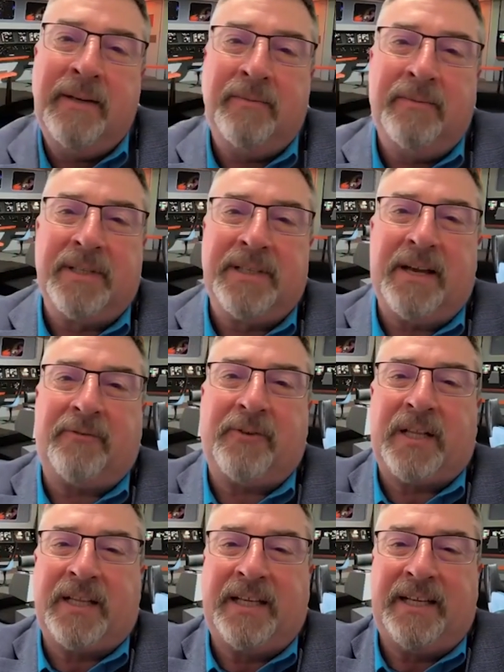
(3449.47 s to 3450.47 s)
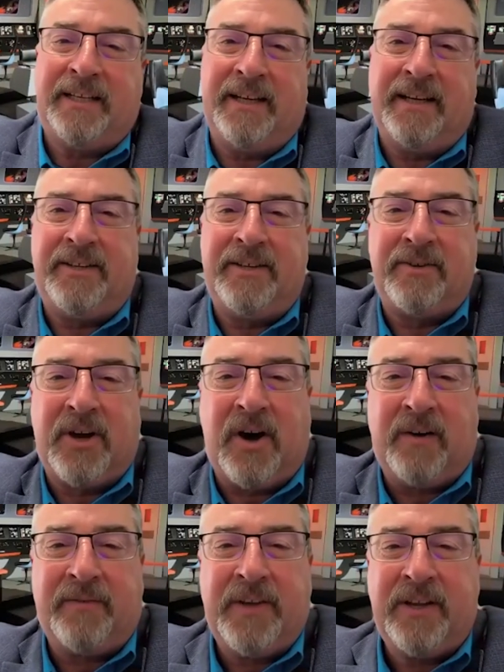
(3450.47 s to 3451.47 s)
we'll definitely uh, do
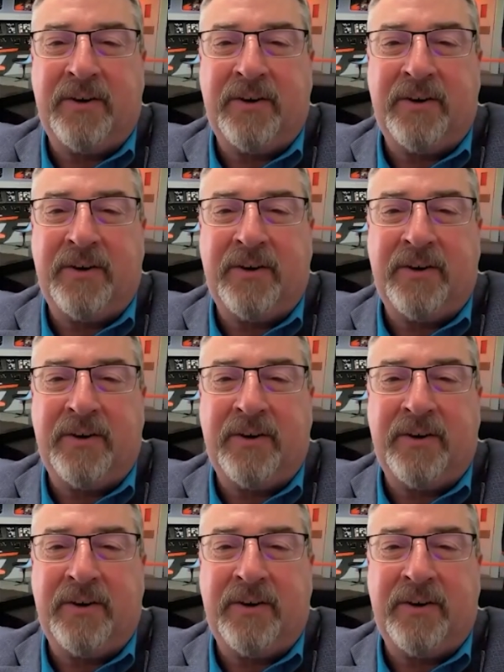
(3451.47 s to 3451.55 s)
coffee